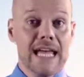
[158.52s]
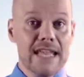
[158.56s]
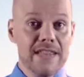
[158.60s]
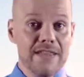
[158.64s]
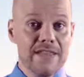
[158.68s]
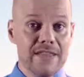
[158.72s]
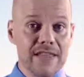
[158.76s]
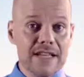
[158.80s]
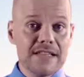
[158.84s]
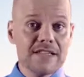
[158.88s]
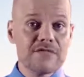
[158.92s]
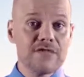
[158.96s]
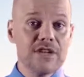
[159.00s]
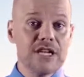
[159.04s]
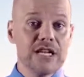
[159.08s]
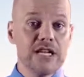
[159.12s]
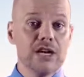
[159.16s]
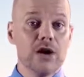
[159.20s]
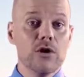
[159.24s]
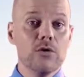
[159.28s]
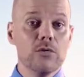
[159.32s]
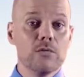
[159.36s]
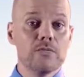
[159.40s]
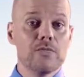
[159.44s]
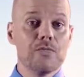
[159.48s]
In this
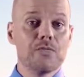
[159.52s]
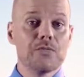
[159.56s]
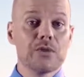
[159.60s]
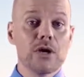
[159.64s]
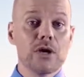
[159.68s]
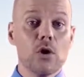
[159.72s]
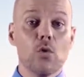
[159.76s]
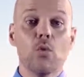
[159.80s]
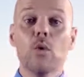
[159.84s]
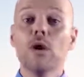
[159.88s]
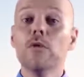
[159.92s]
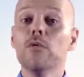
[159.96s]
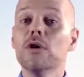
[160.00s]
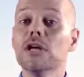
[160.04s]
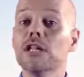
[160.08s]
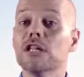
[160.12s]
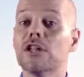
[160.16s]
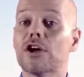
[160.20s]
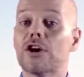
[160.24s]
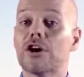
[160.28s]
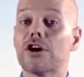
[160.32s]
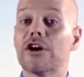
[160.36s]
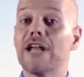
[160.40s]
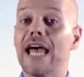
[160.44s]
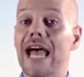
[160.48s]
video, we will
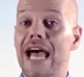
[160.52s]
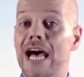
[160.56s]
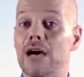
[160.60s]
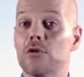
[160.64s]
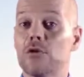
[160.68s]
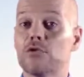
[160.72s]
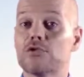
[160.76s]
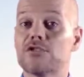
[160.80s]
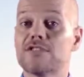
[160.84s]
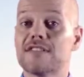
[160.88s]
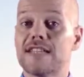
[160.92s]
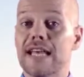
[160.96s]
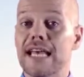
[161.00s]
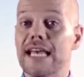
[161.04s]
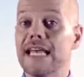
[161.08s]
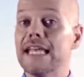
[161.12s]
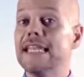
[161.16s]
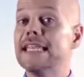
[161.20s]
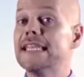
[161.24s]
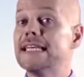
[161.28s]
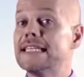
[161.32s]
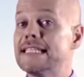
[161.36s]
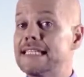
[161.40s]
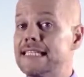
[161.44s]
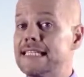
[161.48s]
learn how to say
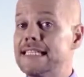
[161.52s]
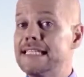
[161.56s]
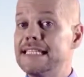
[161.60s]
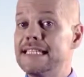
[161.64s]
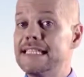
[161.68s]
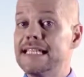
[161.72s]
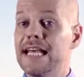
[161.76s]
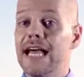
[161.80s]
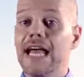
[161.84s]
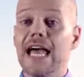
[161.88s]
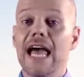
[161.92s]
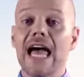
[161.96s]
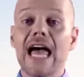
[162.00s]
the z